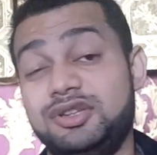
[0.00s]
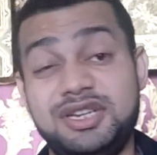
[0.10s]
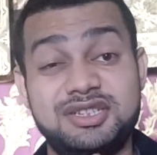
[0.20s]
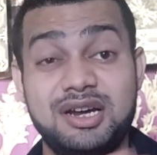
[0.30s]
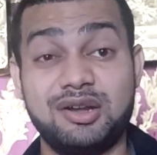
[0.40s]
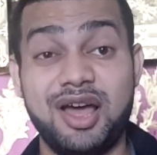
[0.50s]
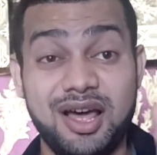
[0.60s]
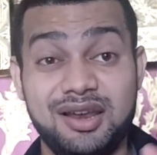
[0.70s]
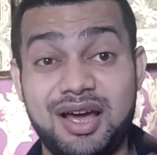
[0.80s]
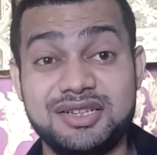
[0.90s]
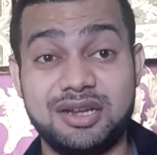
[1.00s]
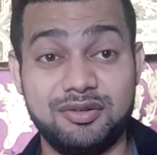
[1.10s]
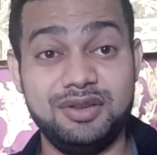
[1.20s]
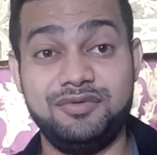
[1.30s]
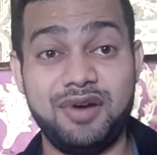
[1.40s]
these kind of airlines are
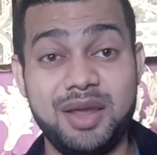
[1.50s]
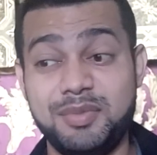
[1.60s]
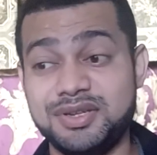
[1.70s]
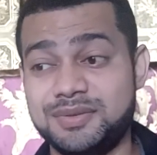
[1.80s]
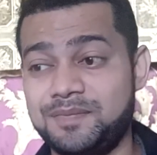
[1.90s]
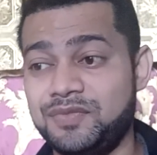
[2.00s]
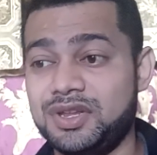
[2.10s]
really famous.